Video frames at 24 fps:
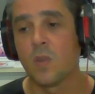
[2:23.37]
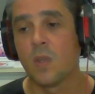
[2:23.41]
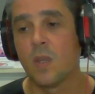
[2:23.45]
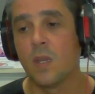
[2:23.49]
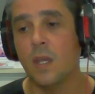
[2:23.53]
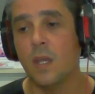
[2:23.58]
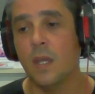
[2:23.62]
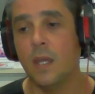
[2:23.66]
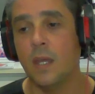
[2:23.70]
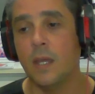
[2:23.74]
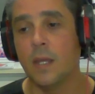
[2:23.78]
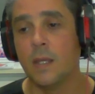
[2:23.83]

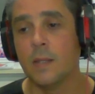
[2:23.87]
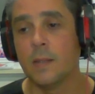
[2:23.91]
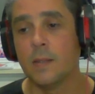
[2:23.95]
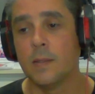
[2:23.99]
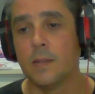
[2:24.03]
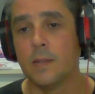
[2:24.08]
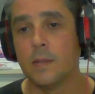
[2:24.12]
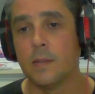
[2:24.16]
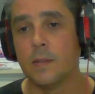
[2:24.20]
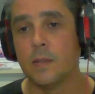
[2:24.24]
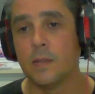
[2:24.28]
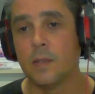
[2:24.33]

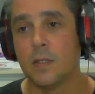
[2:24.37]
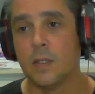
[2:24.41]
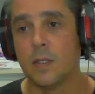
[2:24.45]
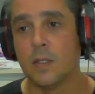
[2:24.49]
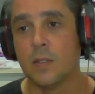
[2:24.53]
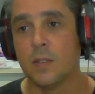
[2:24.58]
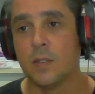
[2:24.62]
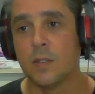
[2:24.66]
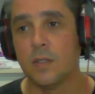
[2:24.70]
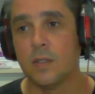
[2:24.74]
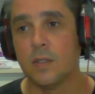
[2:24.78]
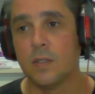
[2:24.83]
And
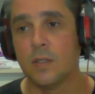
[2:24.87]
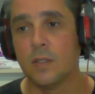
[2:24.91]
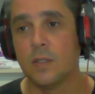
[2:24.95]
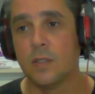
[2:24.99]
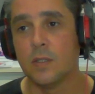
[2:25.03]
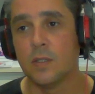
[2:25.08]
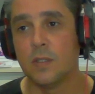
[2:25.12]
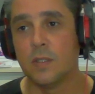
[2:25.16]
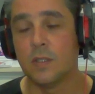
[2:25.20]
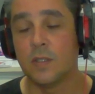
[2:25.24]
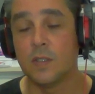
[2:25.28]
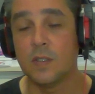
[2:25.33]

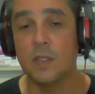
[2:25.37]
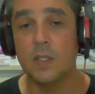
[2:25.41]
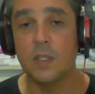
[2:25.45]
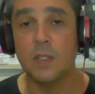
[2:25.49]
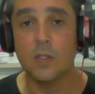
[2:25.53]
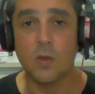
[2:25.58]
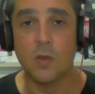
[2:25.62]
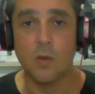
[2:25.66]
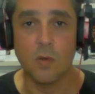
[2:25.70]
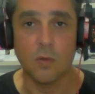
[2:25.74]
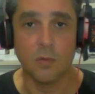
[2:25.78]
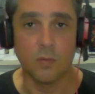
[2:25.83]
the
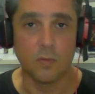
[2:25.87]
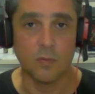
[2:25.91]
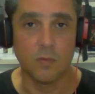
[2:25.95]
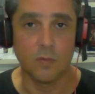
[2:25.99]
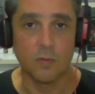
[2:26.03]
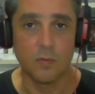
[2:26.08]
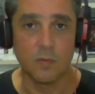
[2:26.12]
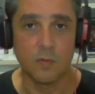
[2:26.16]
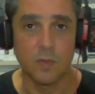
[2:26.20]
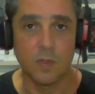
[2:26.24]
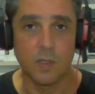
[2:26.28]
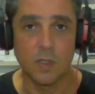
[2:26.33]
sitcom,
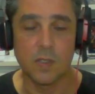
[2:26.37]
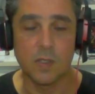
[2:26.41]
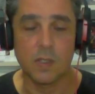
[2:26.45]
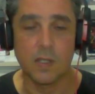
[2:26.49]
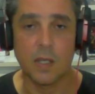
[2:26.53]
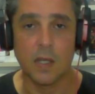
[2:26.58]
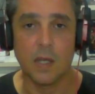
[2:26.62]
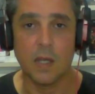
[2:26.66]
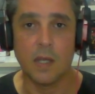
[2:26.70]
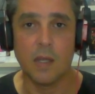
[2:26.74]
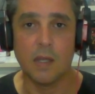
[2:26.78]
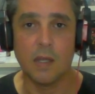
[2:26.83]
it's
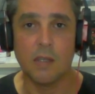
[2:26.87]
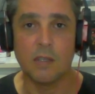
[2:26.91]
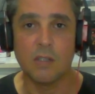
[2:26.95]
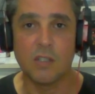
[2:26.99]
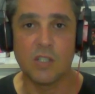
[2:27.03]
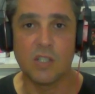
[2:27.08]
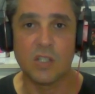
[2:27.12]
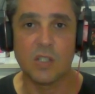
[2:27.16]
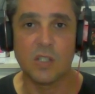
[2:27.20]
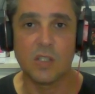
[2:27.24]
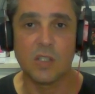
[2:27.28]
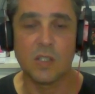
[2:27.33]
a
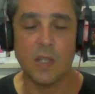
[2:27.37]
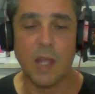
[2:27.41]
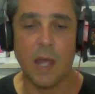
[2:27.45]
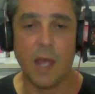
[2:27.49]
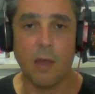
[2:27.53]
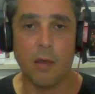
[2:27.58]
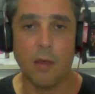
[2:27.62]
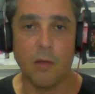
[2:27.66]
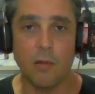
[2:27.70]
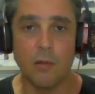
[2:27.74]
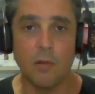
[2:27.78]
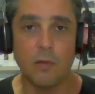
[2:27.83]

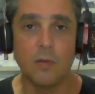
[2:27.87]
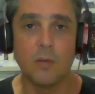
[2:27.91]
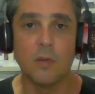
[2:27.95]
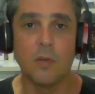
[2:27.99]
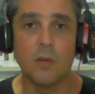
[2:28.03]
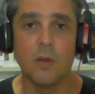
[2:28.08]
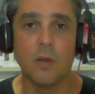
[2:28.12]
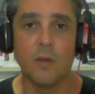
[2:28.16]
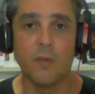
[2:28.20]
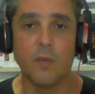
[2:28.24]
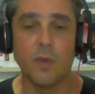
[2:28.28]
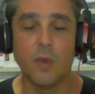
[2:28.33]
style
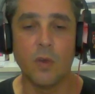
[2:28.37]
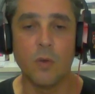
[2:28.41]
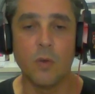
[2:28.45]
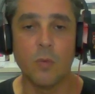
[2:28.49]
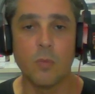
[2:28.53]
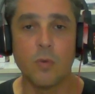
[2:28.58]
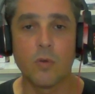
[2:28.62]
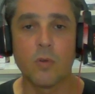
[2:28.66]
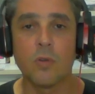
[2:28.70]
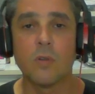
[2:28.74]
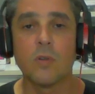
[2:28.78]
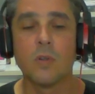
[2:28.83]
of
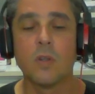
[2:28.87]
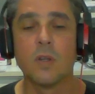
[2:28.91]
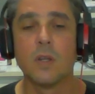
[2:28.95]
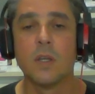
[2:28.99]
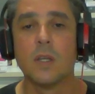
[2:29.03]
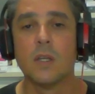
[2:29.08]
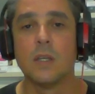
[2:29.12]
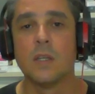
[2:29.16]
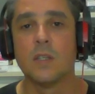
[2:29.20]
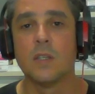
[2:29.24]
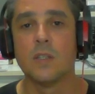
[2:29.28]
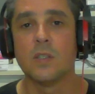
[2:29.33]
humor,
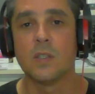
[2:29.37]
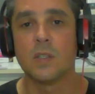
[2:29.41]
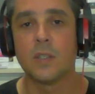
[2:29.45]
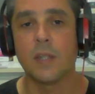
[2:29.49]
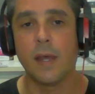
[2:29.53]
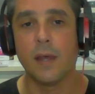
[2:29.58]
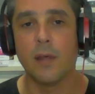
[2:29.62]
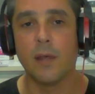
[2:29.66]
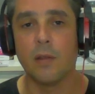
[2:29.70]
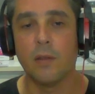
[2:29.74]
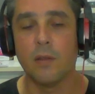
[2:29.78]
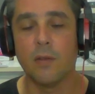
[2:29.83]

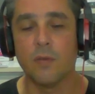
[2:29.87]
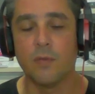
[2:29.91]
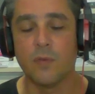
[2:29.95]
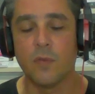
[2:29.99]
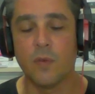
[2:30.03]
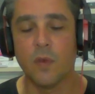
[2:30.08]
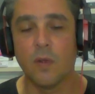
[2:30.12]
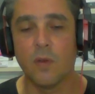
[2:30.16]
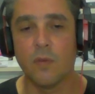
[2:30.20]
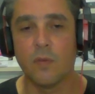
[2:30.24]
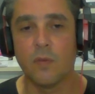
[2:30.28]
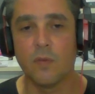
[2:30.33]
style
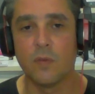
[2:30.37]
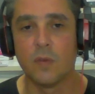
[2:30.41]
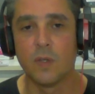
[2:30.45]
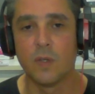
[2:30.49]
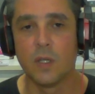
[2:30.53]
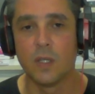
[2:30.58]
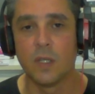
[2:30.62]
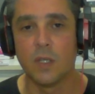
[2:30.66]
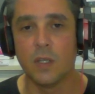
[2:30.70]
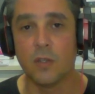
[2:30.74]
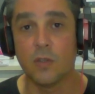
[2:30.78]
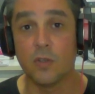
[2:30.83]
of
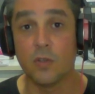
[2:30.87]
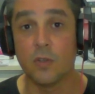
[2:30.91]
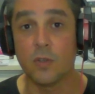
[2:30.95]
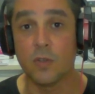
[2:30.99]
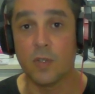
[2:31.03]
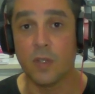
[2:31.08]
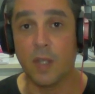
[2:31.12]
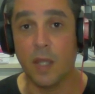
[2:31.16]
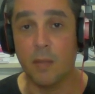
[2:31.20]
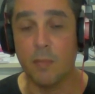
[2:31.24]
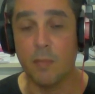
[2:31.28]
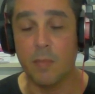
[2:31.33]

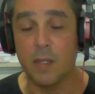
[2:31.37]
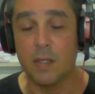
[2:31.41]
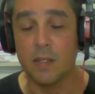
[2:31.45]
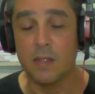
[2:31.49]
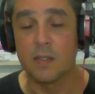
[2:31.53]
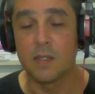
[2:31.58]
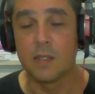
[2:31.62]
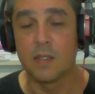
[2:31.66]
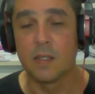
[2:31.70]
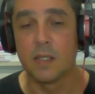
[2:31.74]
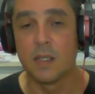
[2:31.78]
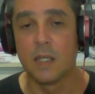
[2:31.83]

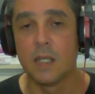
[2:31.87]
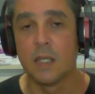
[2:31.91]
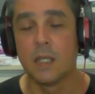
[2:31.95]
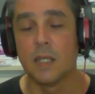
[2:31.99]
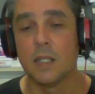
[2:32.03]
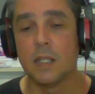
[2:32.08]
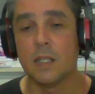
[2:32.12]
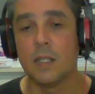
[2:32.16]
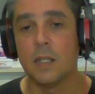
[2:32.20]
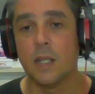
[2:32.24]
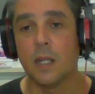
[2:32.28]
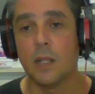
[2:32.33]
entertainment
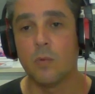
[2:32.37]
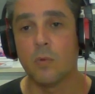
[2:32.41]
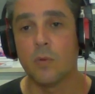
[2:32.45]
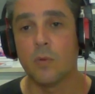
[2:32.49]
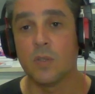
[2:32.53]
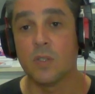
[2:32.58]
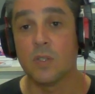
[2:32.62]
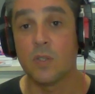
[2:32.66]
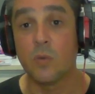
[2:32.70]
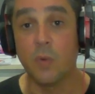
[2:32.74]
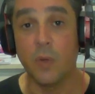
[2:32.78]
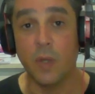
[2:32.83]
that
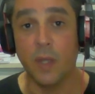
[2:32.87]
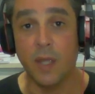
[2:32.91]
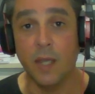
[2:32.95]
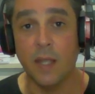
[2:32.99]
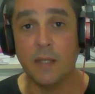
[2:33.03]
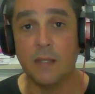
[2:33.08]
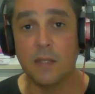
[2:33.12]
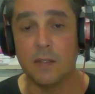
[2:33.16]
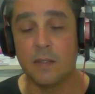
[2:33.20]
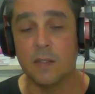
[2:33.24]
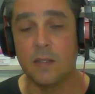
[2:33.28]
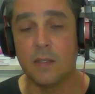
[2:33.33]
was
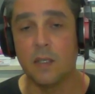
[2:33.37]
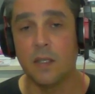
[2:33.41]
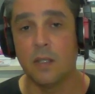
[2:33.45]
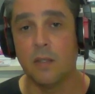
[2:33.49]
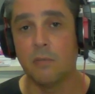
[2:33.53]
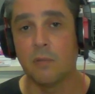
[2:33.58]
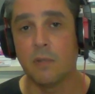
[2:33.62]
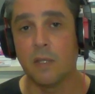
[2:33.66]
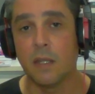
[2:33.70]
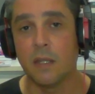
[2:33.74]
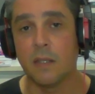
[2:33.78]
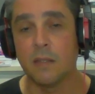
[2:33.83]
created in the
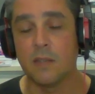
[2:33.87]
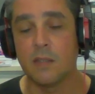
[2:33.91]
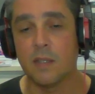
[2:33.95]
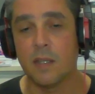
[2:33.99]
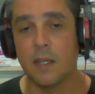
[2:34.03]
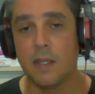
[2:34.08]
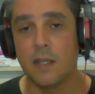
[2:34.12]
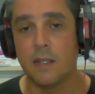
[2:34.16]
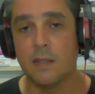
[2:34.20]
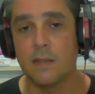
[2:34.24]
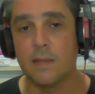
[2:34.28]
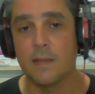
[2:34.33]
United
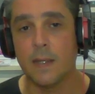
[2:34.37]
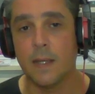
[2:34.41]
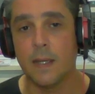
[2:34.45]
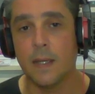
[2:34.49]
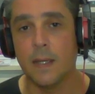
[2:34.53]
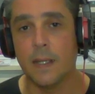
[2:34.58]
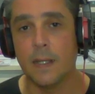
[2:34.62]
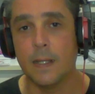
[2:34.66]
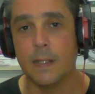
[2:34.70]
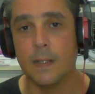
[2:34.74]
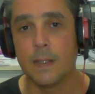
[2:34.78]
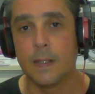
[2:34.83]
States,
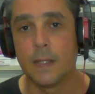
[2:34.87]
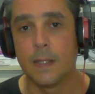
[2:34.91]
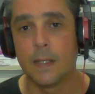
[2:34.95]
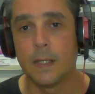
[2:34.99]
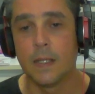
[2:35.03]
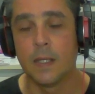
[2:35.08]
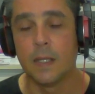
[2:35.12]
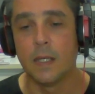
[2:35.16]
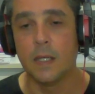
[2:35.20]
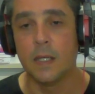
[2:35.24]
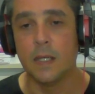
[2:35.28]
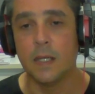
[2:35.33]
and
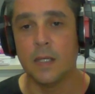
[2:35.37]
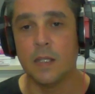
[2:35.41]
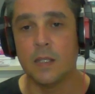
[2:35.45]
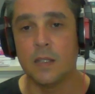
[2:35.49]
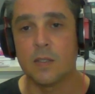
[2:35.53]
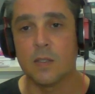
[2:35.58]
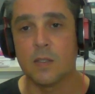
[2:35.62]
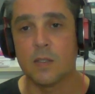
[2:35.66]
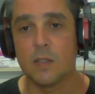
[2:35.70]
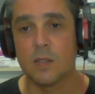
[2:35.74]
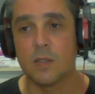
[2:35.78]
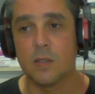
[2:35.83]

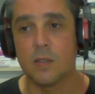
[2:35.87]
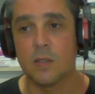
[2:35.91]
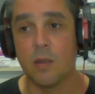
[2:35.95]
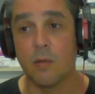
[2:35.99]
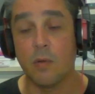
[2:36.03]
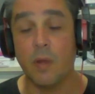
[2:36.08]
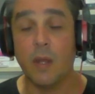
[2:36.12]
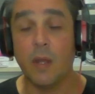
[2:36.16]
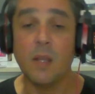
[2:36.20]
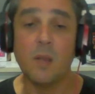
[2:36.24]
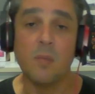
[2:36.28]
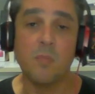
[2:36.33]
it's
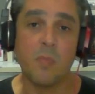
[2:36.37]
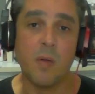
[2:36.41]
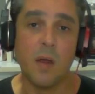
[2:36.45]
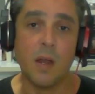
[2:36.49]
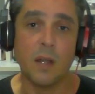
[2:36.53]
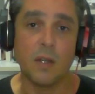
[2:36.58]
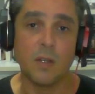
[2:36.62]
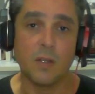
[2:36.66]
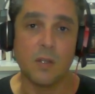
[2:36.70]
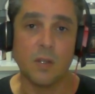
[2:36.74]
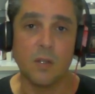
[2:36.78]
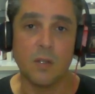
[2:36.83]
already
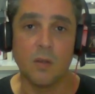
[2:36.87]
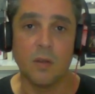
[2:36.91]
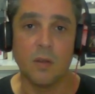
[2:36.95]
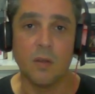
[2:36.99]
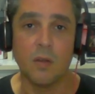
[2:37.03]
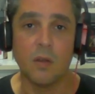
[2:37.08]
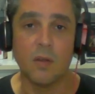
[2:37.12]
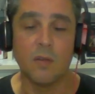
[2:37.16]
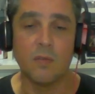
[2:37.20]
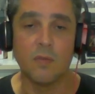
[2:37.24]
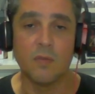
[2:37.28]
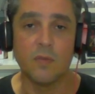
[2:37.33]
part
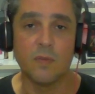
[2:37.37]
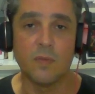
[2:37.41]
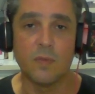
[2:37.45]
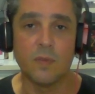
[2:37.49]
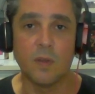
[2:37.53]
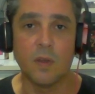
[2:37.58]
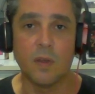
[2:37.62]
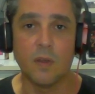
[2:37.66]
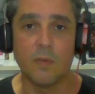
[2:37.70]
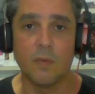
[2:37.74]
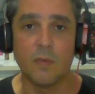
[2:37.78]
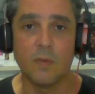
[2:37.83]
of
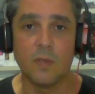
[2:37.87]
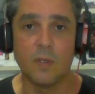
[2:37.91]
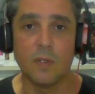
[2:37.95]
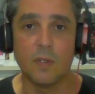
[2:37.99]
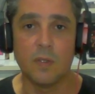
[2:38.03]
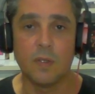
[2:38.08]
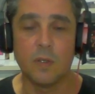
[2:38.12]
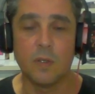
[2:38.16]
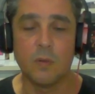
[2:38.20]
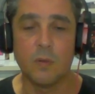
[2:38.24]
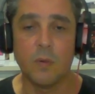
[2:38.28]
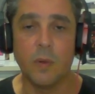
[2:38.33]

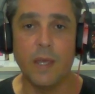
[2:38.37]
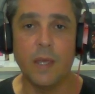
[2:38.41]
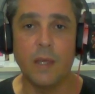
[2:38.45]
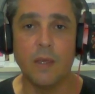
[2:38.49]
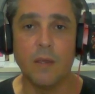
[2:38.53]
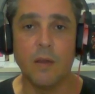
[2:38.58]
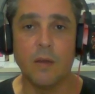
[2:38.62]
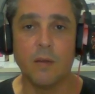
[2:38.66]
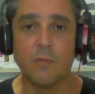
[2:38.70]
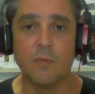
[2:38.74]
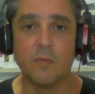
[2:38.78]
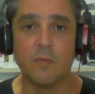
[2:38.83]
the way of